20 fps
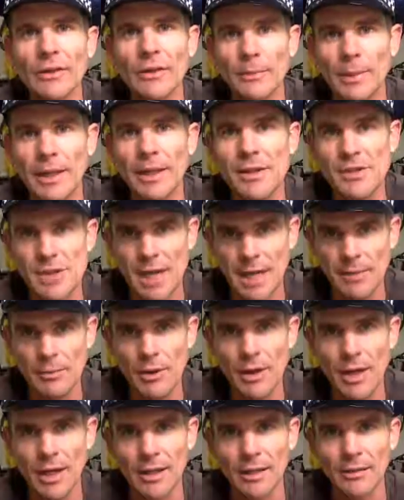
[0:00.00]
to be in Chiang
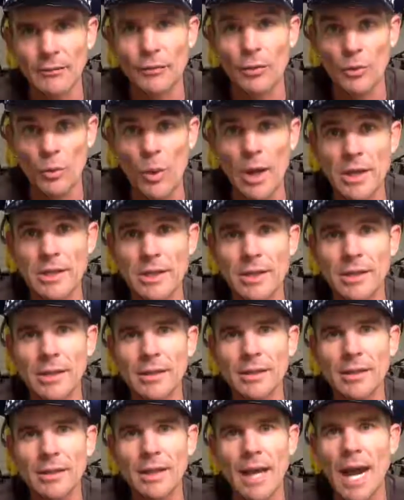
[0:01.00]
Mai for one
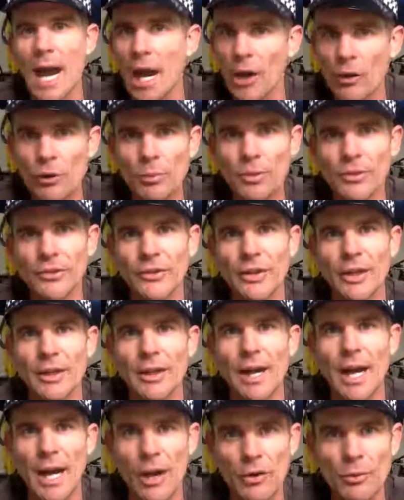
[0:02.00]
year. Hundred
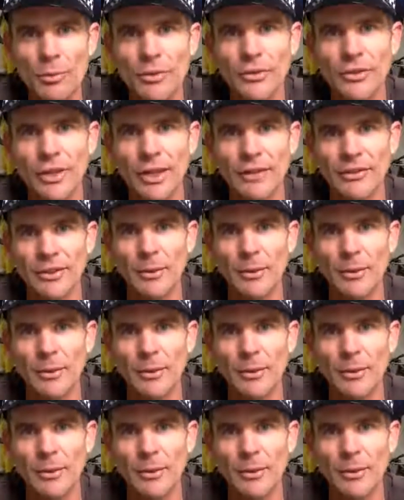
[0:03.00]
percent, hundred percent.